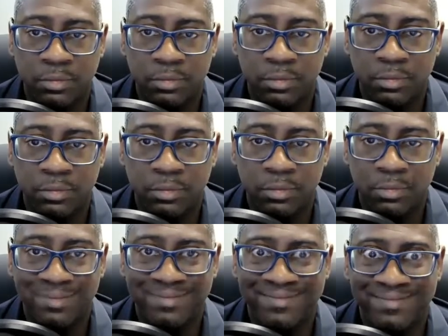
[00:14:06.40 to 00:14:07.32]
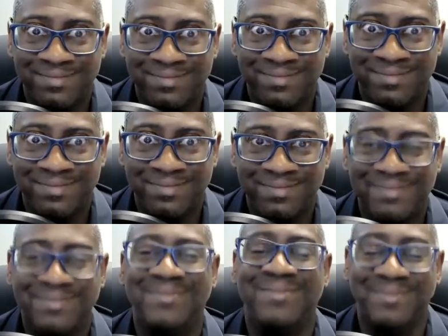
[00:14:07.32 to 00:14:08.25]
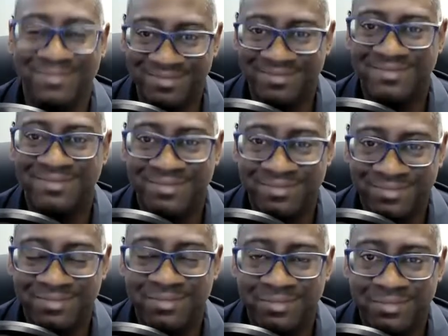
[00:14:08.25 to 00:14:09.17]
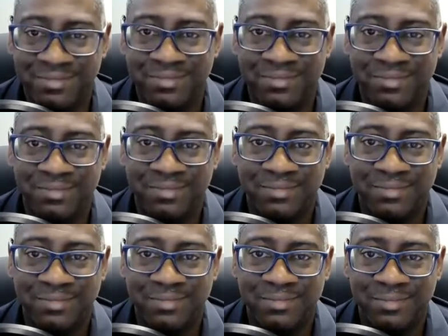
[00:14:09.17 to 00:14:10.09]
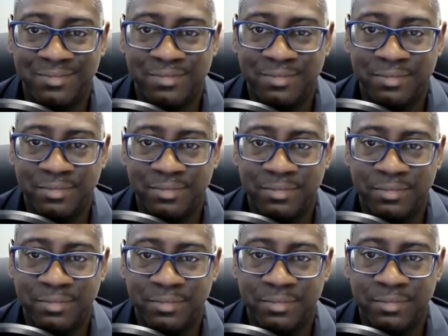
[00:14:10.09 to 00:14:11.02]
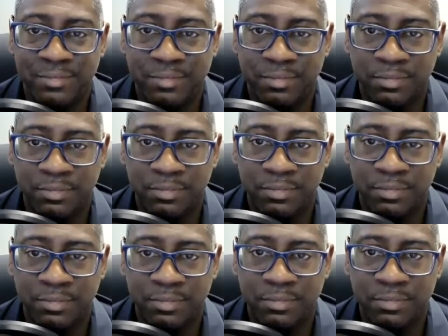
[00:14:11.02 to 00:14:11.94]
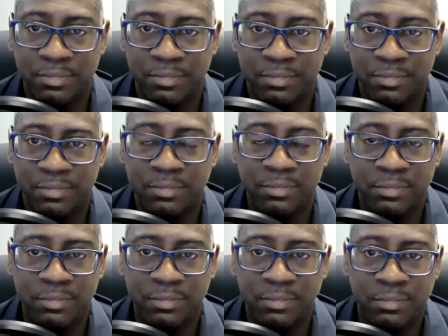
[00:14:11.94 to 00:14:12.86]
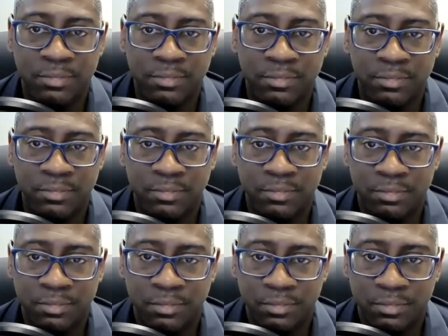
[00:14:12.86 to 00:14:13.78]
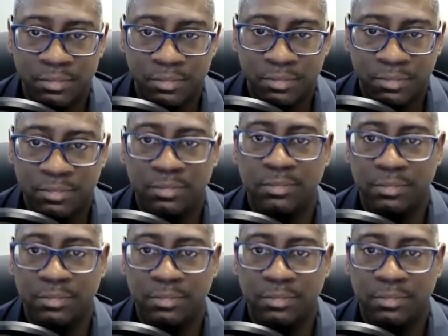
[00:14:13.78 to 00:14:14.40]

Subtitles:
The person shown says nothing.